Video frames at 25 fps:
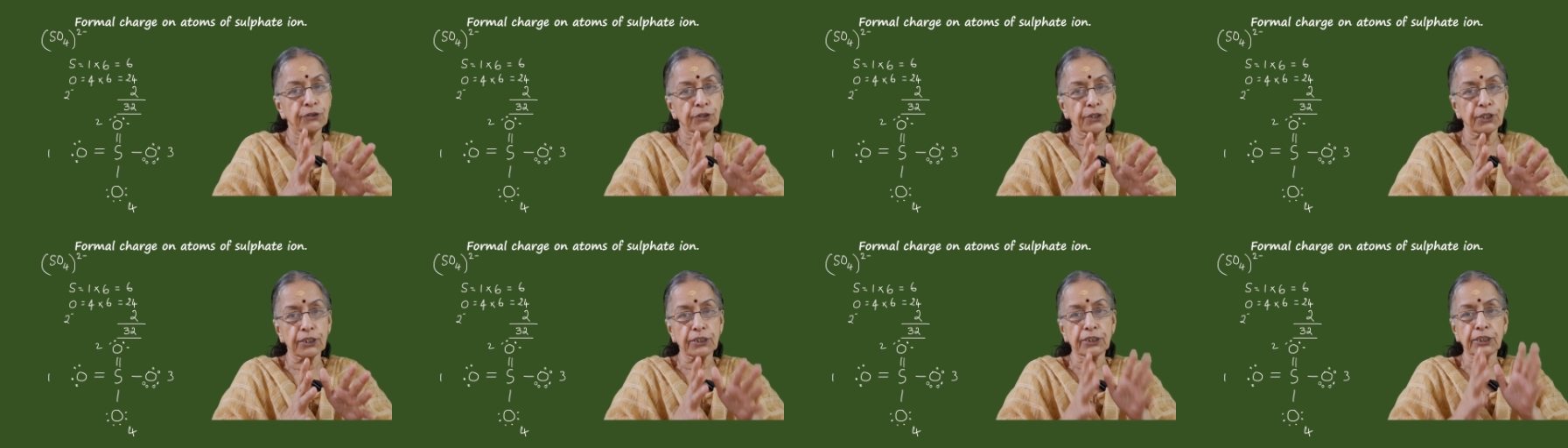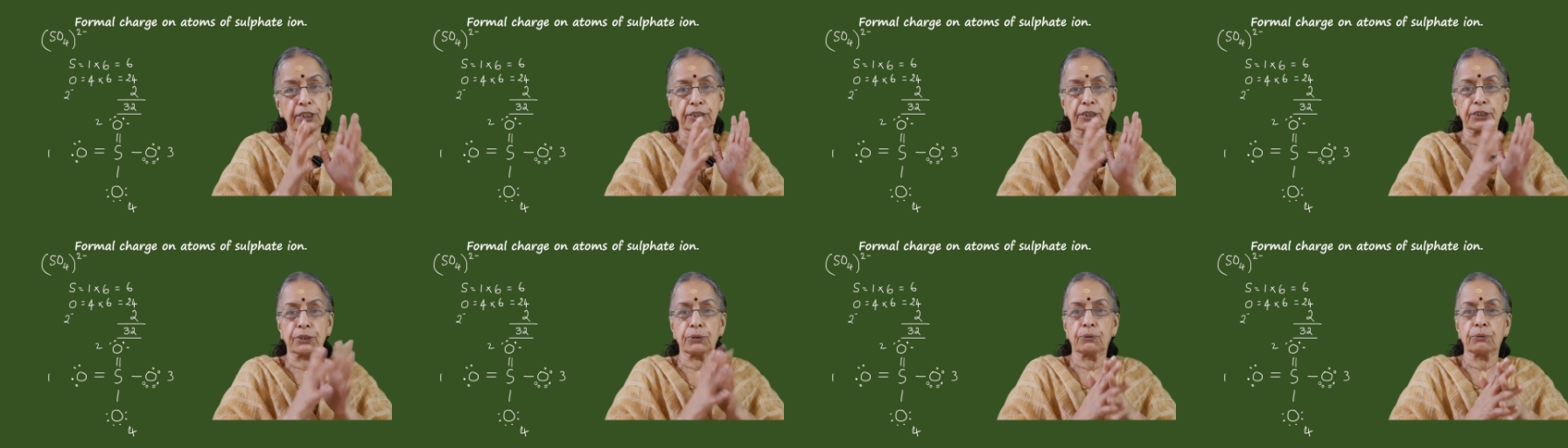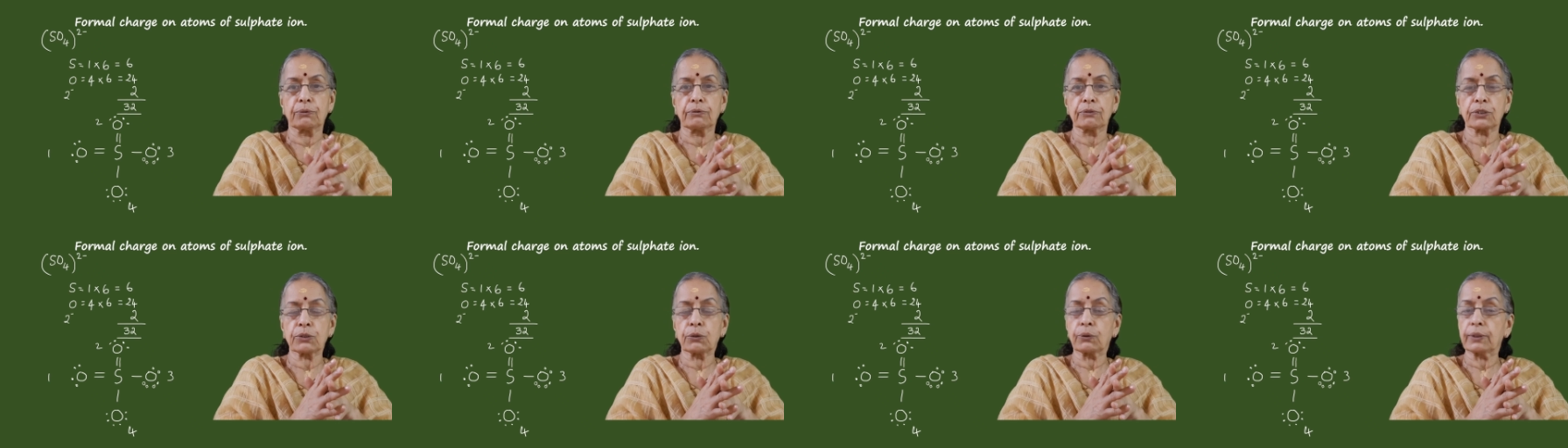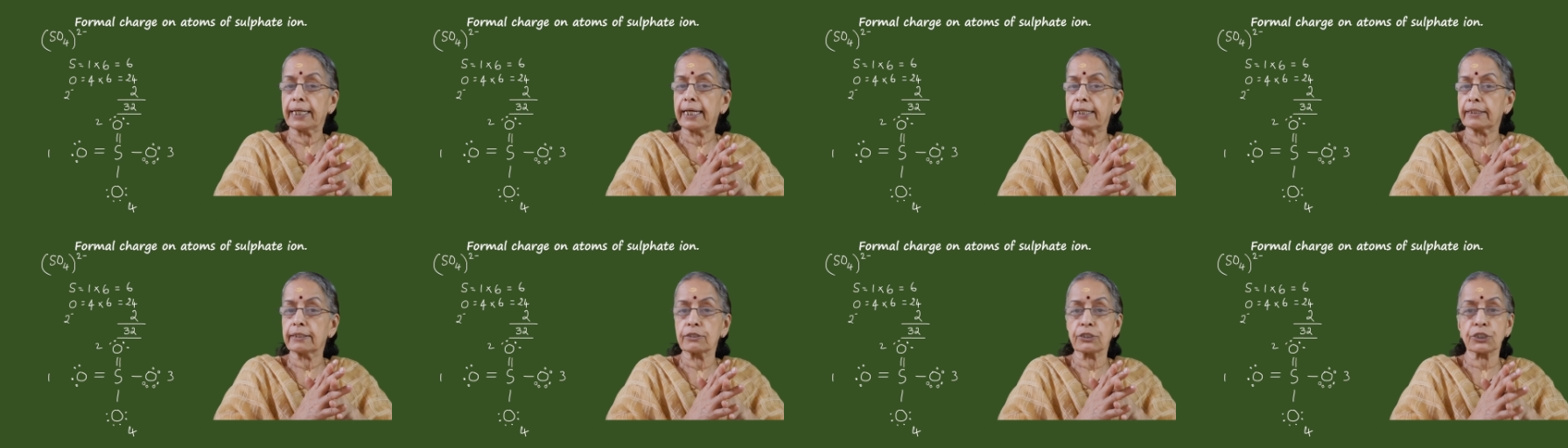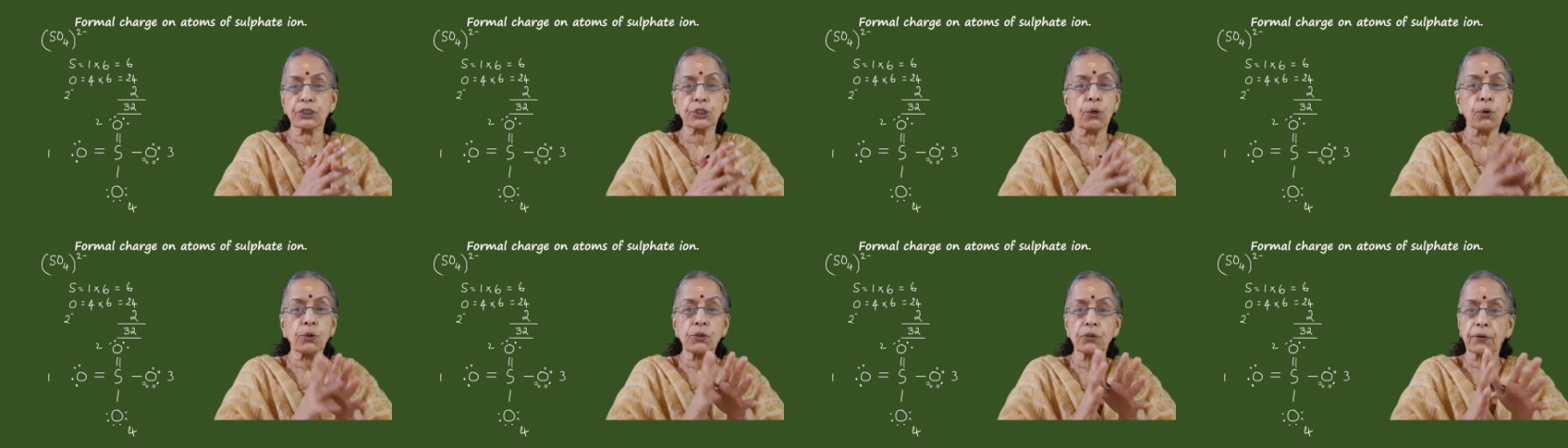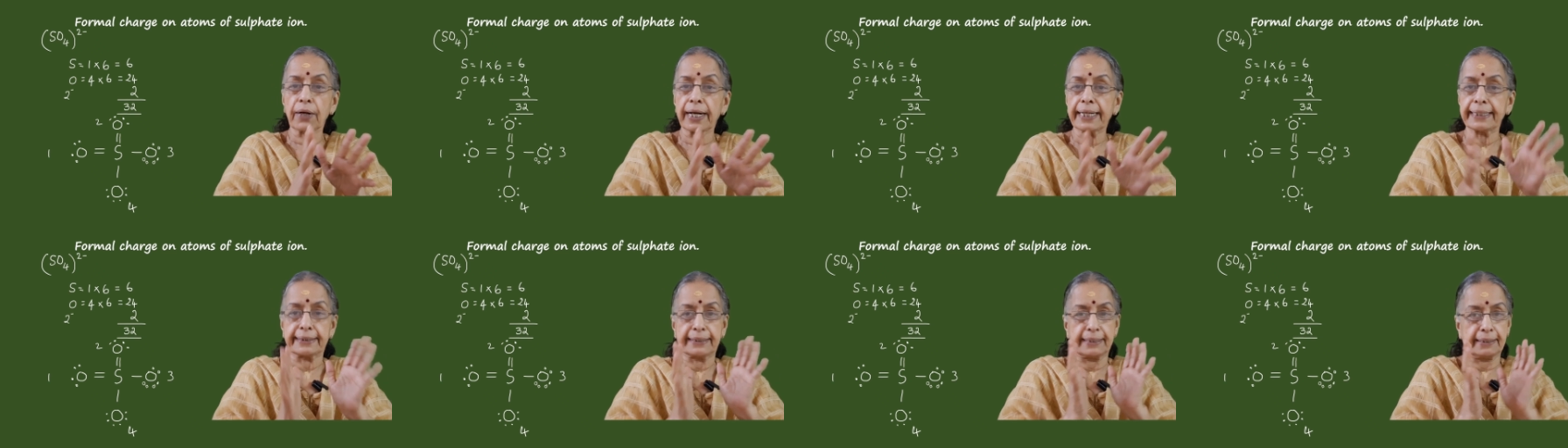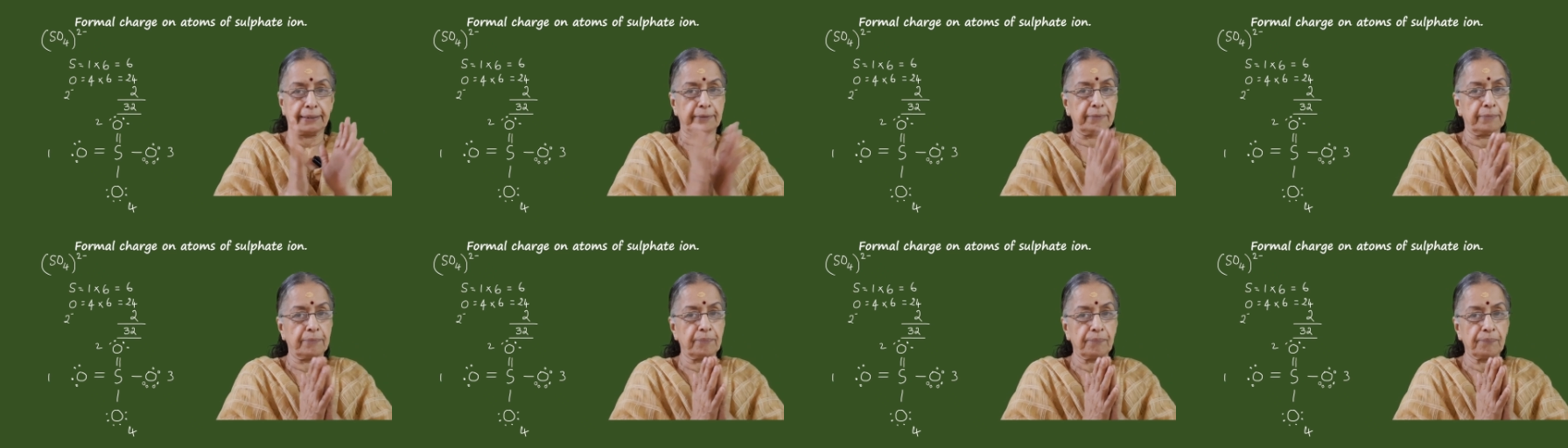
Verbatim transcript: 32. So, that is shown right.